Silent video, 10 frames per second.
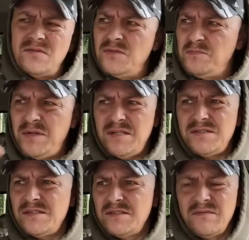and old
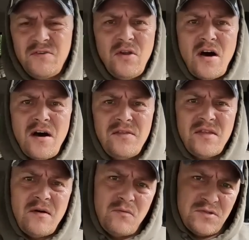pieces of cloth
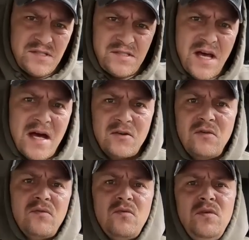that were just tacked
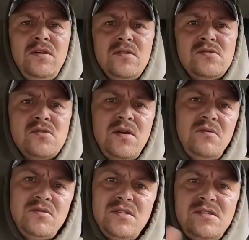over the window. So
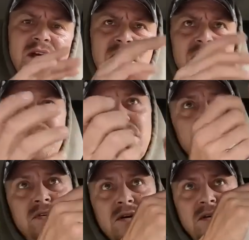he was just taking them
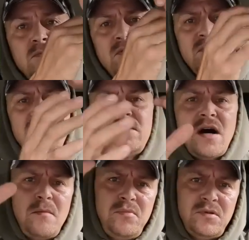and tucking them over the
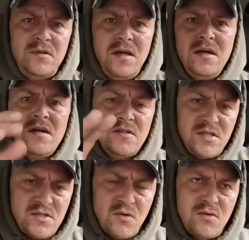top, and
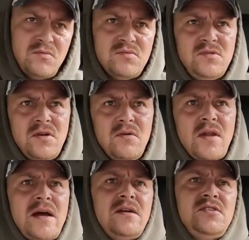just so you know,
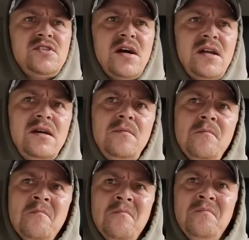light could shine in.
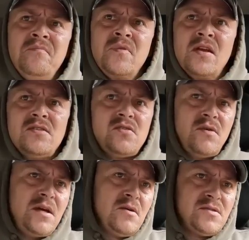
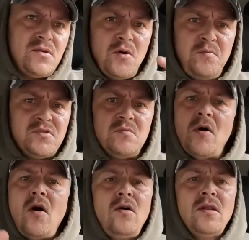So he goes and opens
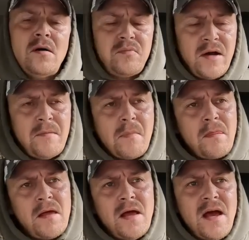them all up, right?
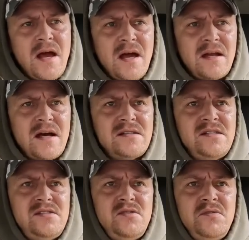And
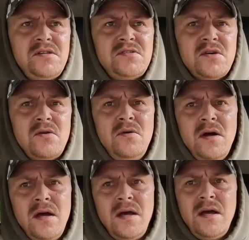as he's doing so,
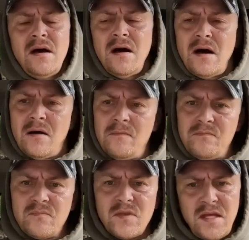uh,
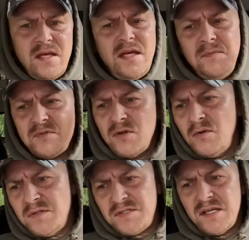he keeps
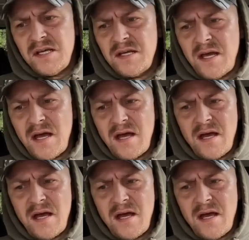noticing